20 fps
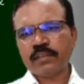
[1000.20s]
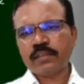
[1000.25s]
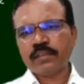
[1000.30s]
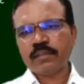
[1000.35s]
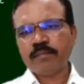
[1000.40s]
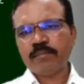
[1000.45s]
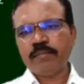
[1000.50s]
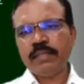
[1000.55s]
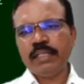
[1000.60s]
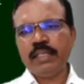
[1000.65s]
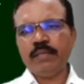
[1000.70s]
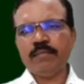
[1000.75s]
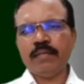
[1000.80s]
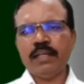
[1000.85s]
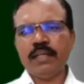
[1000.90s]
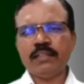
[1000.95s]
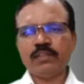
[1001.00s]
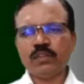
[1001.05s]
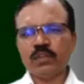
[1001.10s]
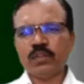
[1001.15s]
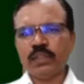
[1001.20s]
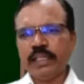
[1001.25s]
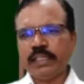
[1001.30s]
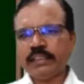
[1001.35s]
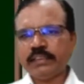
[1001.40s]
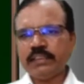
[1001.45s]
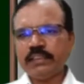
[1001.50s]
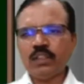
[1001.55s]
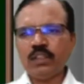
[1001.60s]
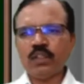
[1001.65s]
Minima. So
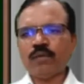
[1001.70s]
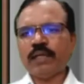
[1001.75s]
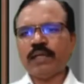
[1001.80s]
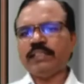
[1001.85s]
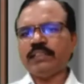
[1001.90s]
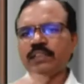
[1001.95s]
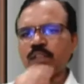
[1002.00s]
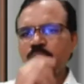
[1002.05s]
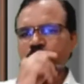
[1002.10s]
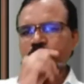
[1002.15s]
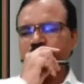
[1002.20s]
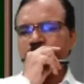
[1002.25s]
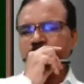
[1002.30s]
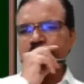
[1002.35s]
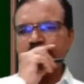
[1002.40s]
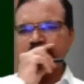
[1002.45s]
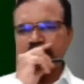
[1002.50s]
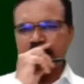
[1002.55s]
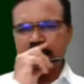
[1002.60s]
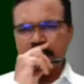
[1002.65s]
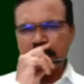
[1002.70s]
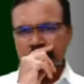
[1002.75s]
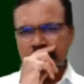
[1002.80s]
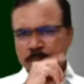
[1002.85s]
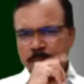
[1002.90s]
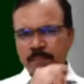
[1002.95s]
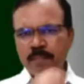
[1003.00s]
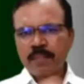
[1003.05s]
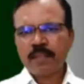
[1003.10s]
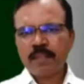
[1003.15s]
x0 y0 is minima.
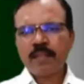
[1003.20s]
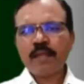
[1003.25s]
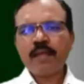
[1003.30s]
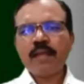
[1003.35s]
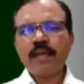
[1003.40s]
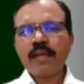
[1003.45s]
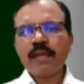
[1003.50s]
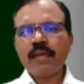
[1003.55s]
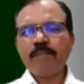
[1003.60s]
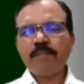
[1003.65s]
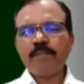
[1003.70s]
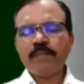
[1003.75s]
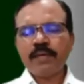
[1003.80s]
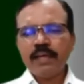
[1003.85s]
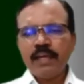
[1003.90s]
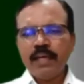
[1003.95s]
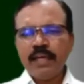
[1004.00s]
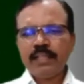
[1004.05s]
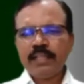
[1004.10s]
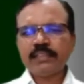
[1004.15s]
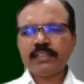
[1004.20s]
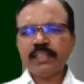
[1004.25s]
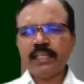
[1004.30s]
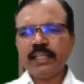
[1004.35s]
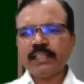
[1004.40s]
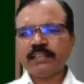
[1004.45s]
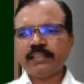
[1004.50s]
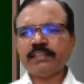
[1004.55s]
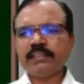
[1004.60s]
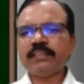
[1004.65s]
If
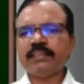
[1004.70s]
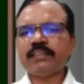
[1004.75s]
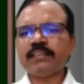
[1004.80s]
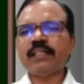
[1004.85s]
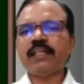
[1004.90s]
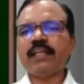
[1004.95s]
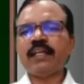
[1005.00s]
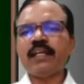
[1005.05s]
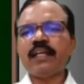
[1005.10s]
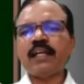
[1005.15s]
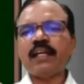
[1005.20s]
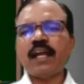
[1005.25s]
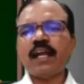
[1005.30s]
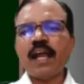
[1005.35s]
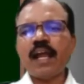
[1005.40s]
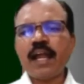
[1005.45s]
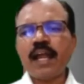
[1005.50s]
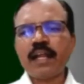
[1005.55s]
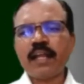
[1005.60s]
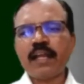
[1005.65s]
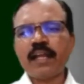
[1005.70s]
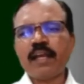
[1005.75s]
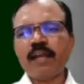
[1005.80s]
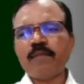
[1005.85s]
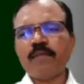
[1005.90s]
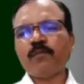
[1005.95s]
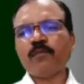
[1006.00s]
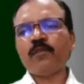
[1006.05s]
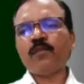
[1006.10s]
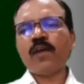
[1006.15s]
xx and
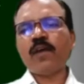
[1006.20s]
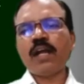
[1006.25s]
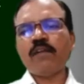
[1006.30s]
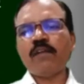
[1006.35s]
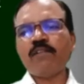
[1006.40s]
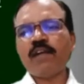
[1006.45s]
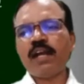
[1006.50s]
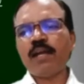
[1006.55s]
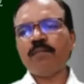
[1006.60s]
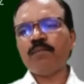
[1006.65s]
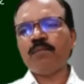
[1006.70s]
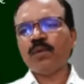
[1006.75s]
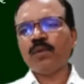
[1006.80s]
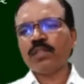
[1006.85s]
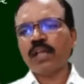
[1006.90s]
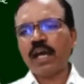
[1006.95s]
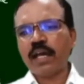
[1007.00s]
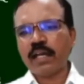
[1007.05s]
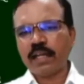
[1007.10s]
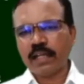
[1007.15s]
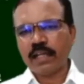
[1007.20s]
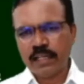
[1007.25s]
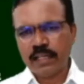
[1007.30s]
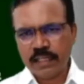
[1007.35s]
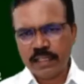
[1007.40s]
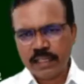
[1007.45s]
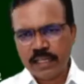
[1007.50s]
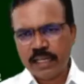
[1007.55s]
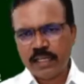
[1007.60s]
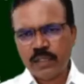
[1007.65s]
fyy both are
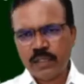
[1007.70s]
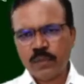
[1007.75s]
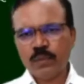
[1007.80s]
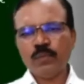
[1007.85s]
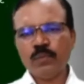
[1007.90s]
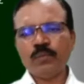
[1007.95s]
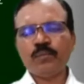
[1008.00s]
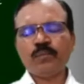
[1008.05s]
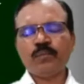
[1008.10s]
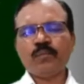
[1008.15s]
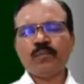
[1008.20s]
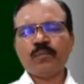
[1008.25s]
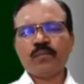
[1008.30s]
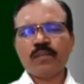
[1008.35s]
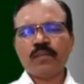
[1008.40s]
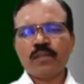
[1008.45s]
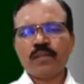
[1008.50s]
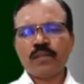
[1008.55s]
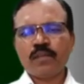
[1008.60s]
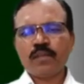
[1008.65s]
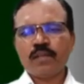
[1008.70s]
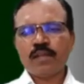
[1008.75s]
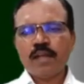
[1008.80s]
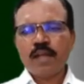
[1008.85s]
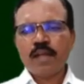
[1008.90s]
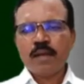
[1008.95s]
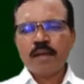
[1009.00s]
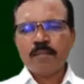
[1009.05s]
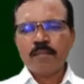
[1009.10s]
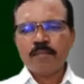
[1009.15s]
negative,
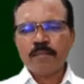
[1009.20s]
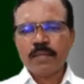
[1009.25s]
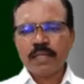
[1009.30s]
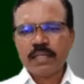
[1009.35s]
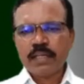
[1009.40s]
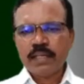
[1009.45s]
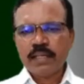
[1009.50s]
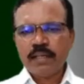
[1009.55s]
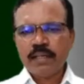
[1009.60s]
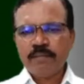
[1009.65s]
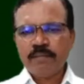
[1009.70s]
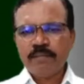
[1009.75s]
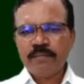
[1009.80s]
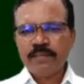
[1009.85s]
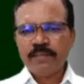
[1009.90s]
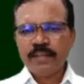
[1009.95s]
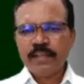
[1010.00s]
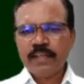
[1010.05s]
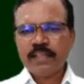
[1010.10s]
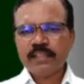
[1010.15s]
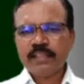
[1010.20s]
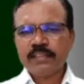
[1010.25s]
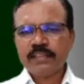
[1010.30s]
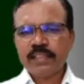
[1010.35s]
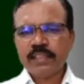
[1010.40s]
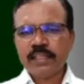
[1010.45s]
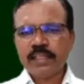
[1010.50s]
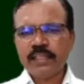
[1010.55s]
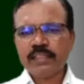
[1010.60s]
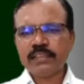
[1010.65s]
but
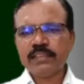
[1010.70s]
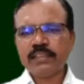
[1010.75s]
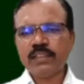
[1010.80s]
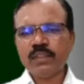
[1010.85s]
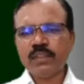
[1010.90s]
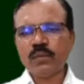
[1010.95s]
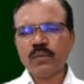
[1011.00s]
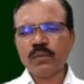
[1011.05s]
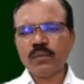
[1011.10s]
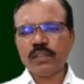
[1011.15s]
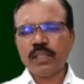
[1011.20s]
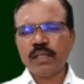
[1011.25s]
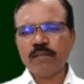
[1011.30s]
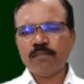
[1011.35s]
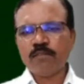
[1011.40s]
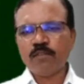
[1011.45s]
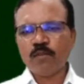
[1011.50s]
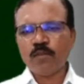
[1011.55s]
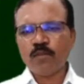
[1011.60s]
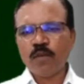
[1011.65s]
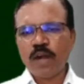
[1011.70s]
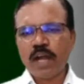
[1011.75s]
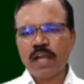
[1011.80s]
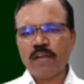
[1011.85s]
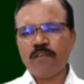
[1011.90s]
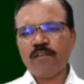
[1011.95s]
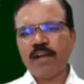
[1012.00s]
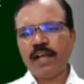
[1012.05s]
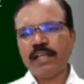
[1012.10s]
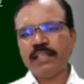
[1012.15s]
fxx into
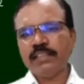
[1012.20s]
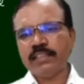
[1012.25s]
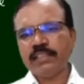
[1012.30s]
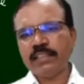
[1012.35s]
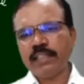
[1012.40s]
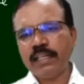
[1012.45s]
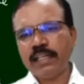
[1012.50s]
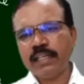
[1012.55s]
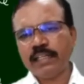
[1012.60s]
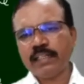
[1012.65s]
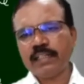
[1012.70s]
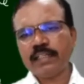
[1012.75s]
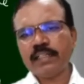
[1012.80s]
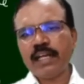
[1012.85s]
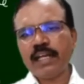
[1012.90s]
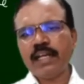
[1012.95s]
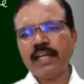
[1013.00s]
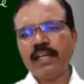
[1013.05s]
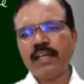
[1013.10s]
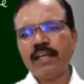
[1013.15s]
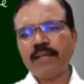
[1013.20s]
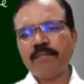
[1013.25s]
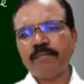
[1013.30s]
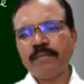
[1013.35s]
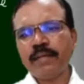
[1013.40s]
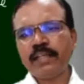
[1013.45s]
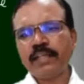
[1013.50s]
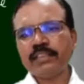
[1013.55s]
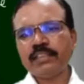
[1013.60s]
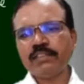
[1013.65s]
fyy is greater than
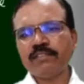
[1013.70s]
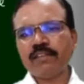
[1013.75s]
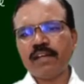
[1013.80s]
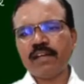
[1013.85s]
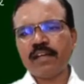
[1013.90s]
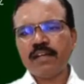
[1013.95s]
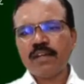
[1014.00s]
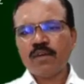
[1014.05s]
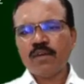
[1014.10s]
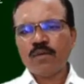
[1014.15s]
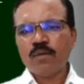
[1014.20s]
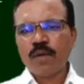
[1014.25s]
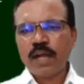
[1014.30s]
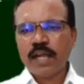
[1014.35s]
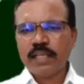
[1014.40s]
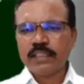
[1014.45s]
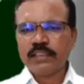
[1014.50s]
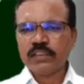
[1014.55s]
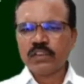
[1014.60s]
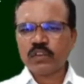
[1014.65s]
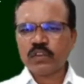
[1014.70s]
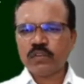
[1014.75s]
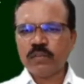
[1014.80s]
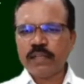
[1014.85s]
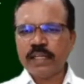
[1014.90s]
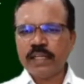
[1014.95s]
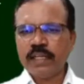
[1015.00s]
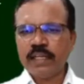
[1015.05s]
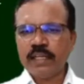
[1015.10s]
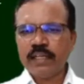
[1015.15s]
fxy
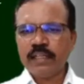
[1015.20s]
square,